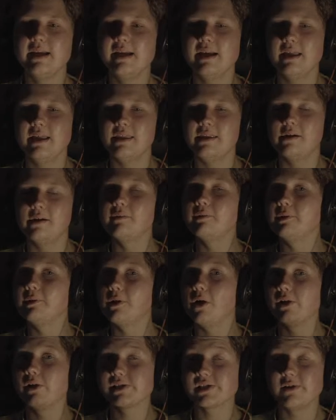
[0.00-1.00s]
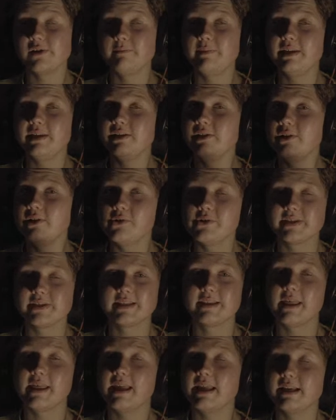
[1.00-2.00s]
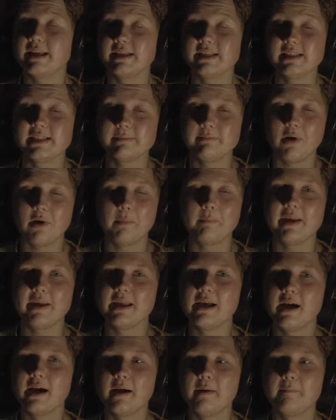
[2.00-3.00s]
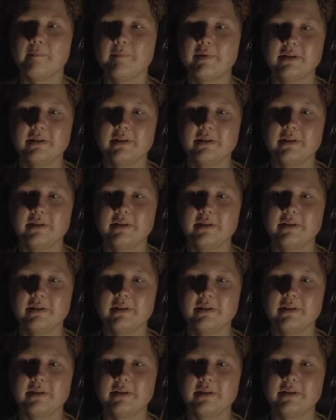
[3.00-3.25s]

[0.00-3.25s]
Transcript: There will also be new things popping up,